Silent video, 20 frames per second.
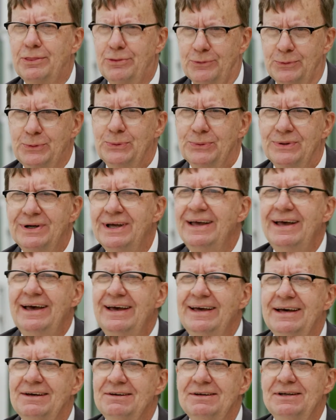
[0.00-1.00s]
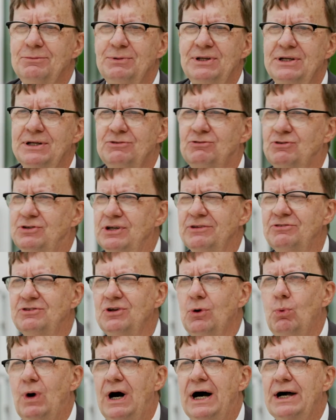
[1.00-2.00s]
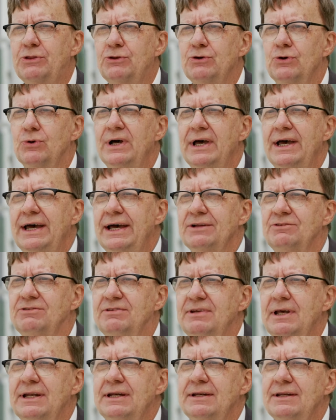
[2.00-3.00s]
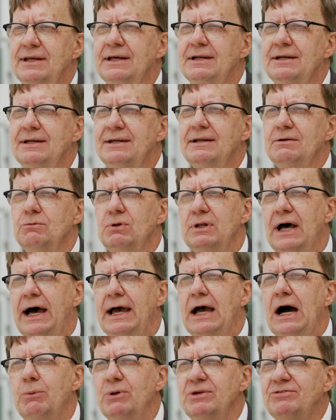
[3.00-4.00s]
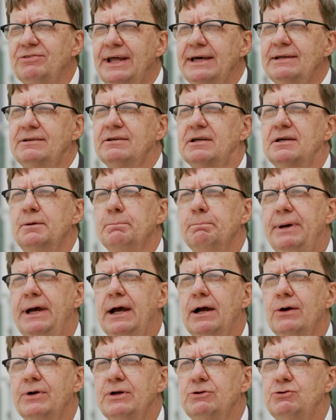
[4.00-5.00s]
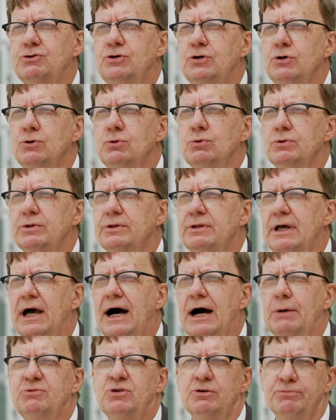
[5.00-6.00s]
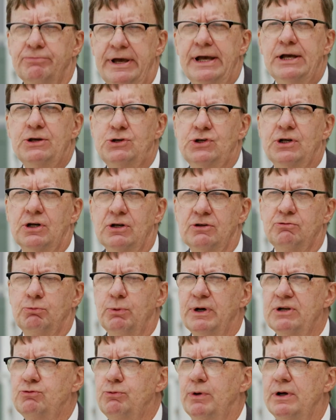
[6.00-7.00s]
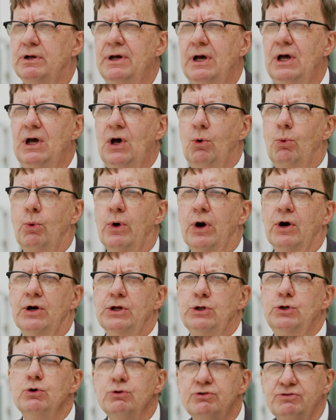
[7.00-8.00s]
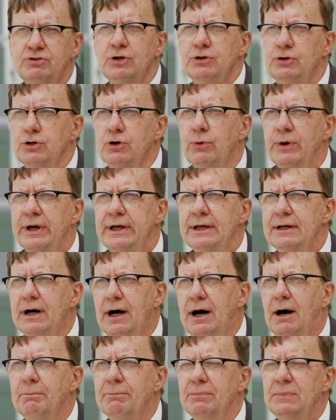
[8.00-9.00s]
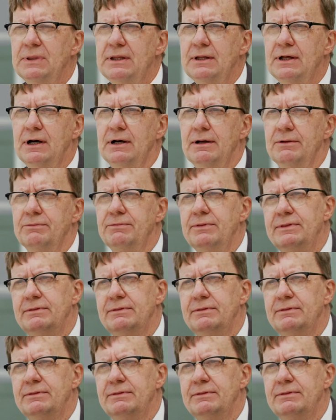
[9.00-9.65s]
through. I mean, it's just a walkthrough. And I always like to compare it to the observation, is what we're used to doing. A